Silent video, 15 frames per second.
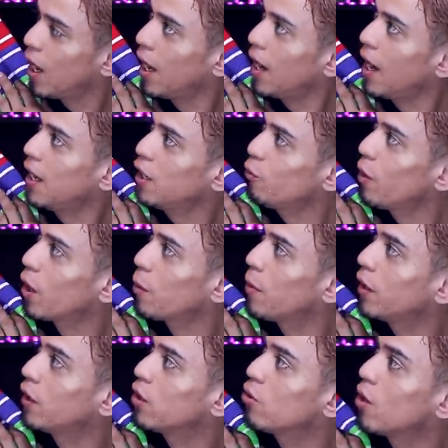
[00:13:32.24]
I highly
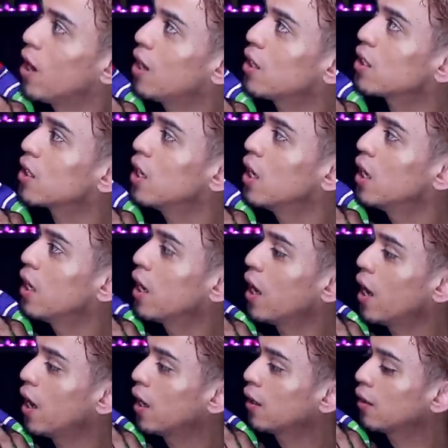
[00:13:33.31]
recommend it, you guys.
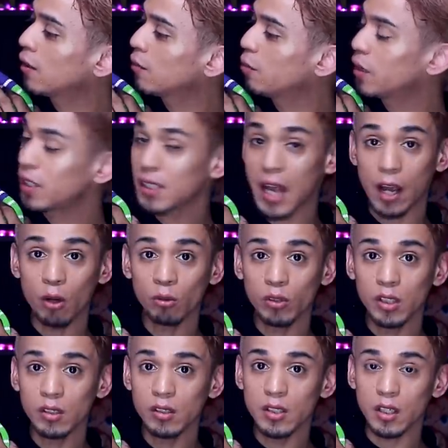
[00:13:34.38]
And because I don't
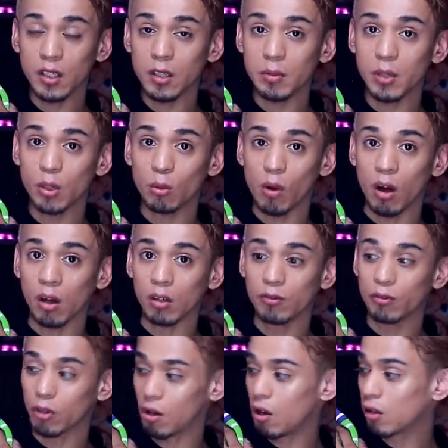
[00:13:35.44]
think these are gonna be wrong
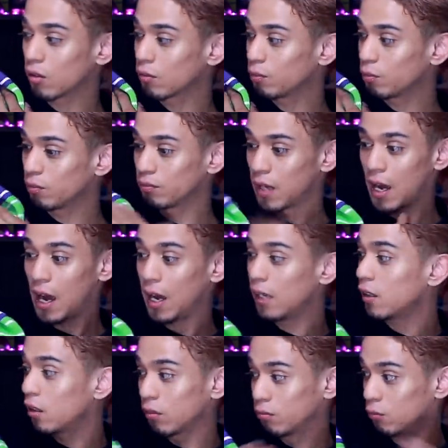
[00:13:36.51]
for long.
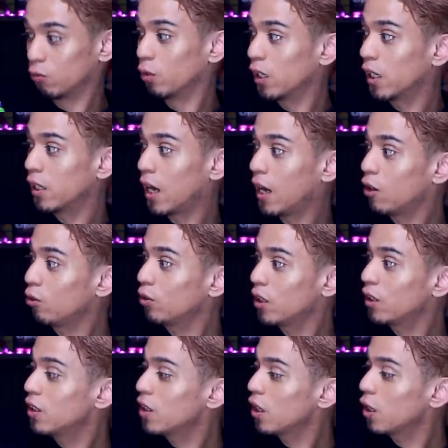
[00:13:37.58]
I really, I don't
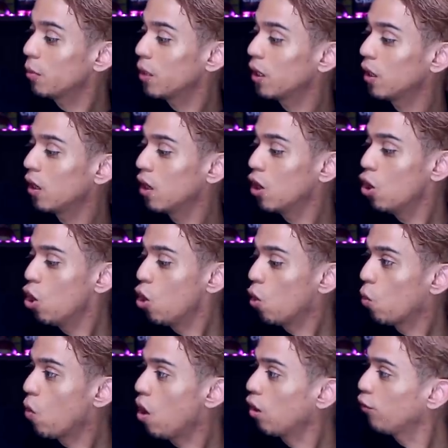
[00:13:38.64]
think these are gonna be
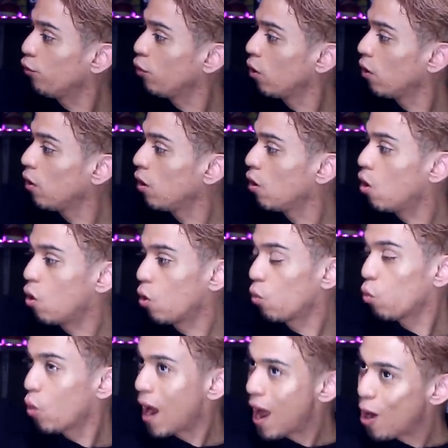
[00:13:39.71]
wrong for
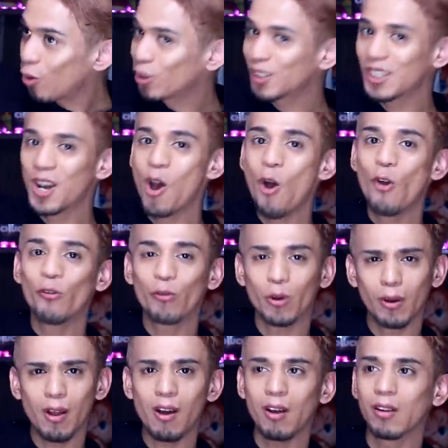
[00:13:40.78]
around
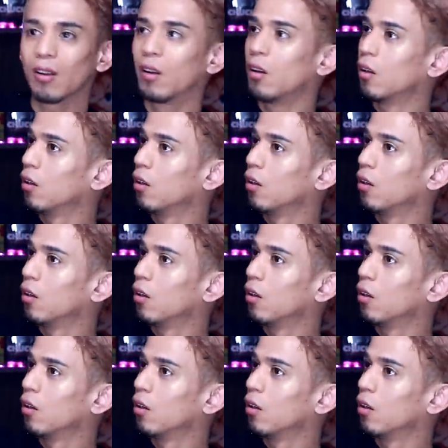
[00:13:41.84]
for long.